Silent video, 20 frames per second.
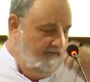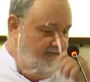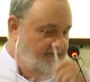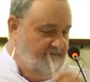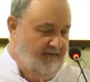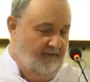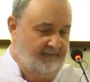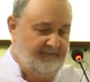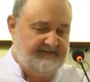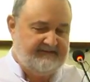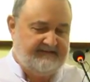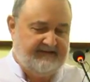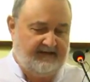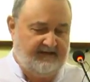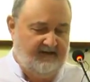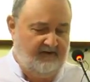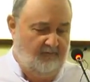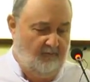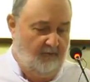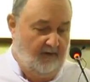from the
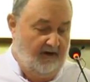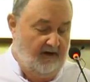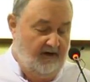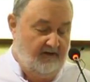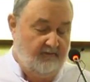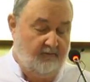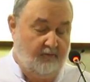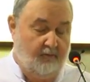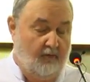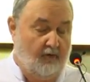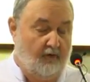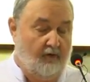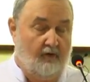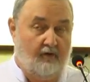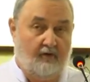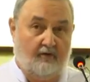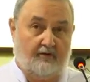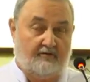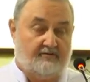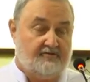Second World
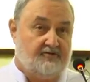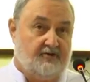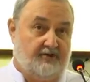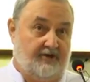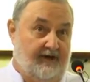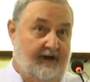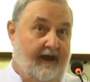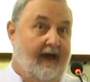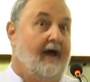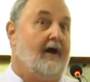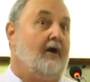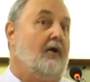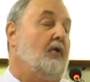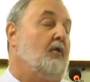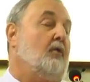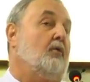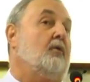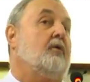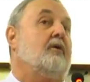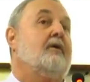War to
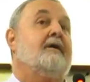now,